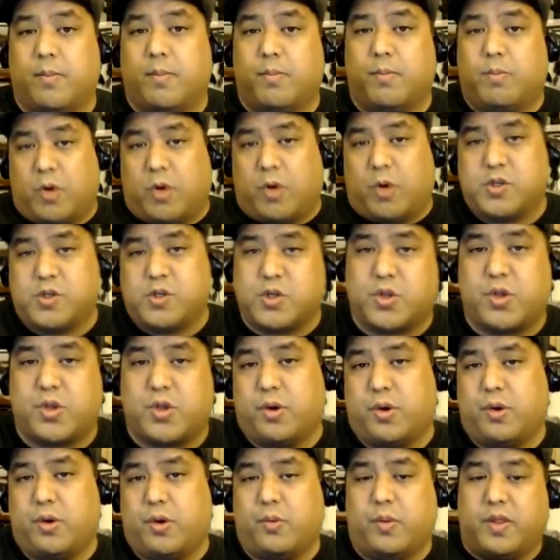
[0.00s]
March
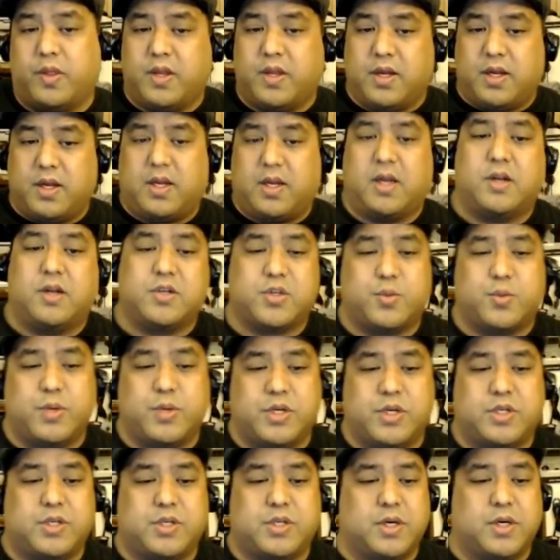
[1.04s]
3rd when the Nintendo
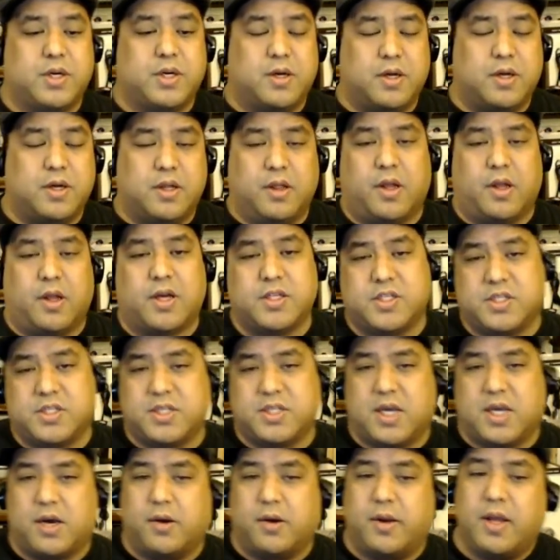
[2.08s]
Switch launches
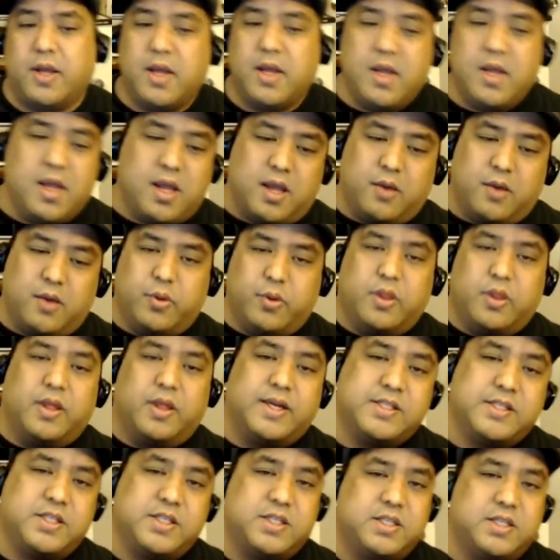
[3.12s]
out, and with
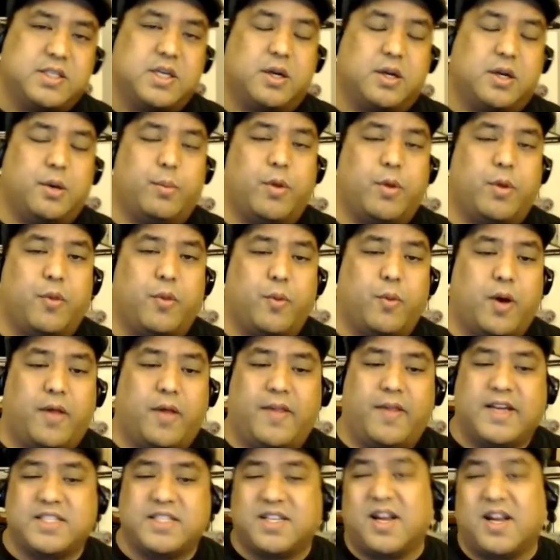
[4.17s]
Legend of Zelda Breath of the Wild,
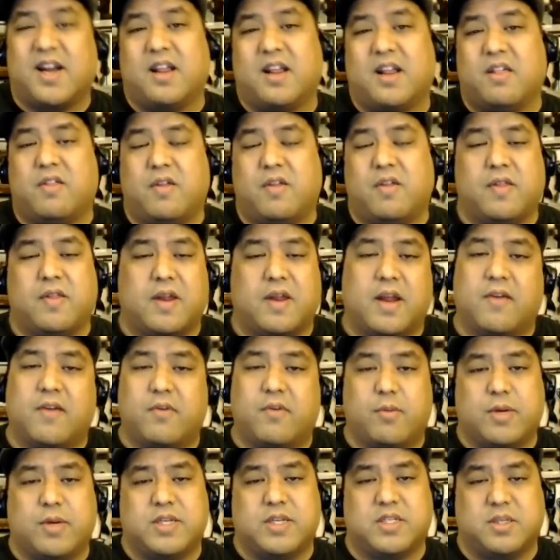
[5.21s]
that's kind of the thing that
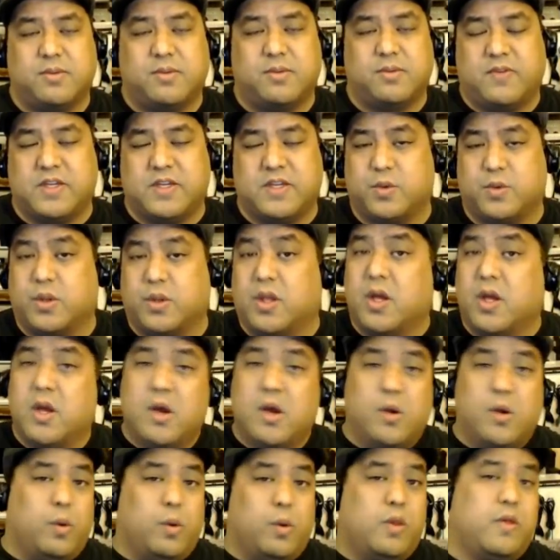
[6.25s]
everybody's going to be faced with.
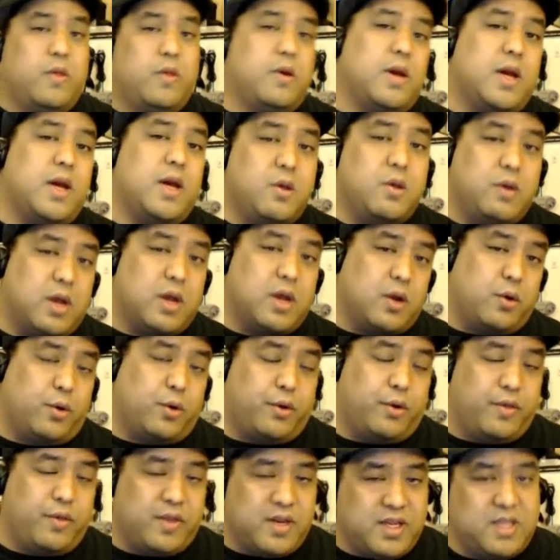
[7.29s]
Whether or not you get a
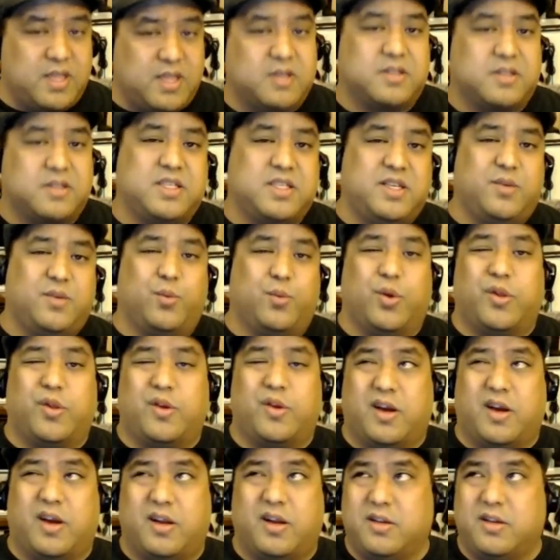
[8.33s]
hold of the DLC, whether or
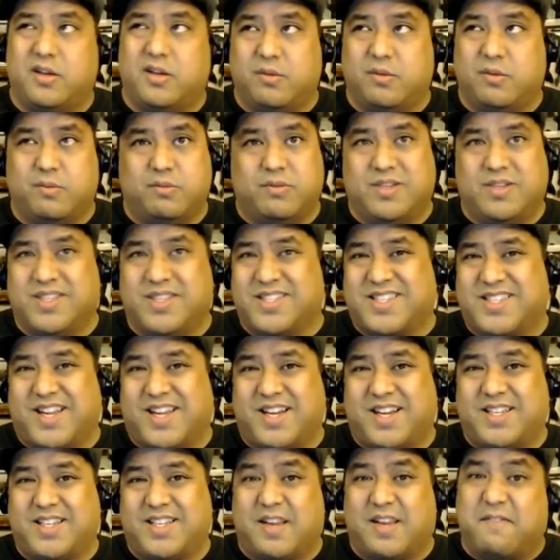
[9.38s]
not you
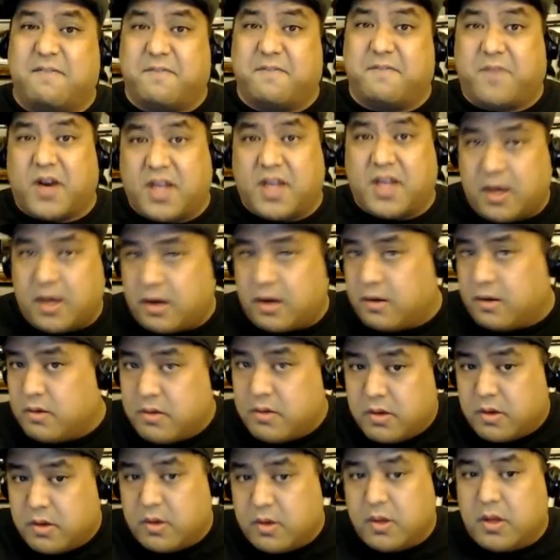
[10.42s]
decide to say, fuck it,
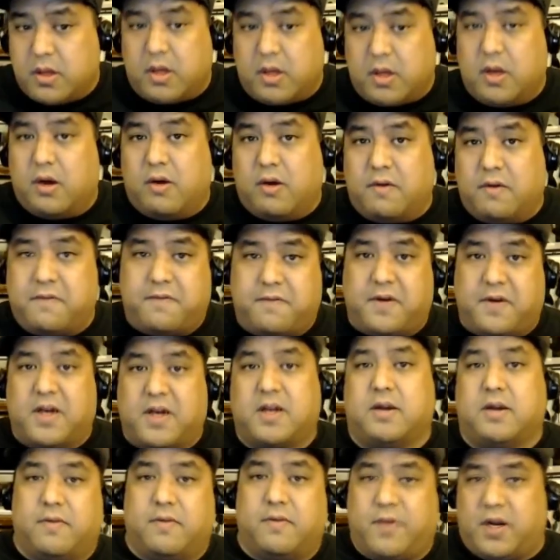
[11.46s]

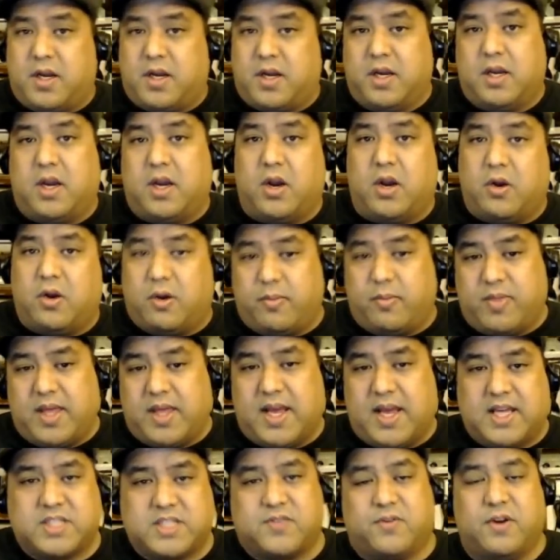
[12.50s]
fuck Nintendo up the
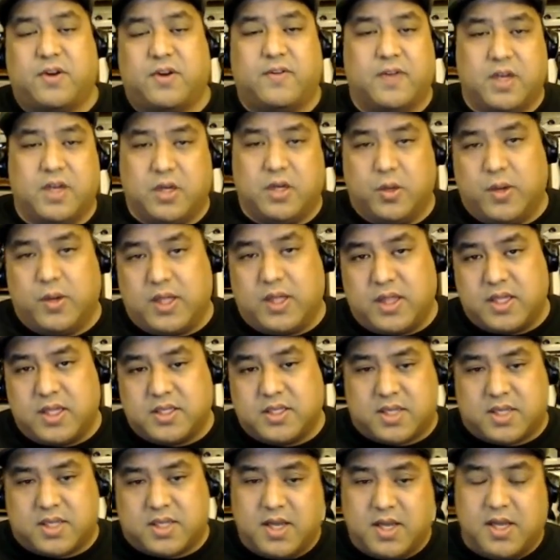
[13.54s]
ass for even doing this.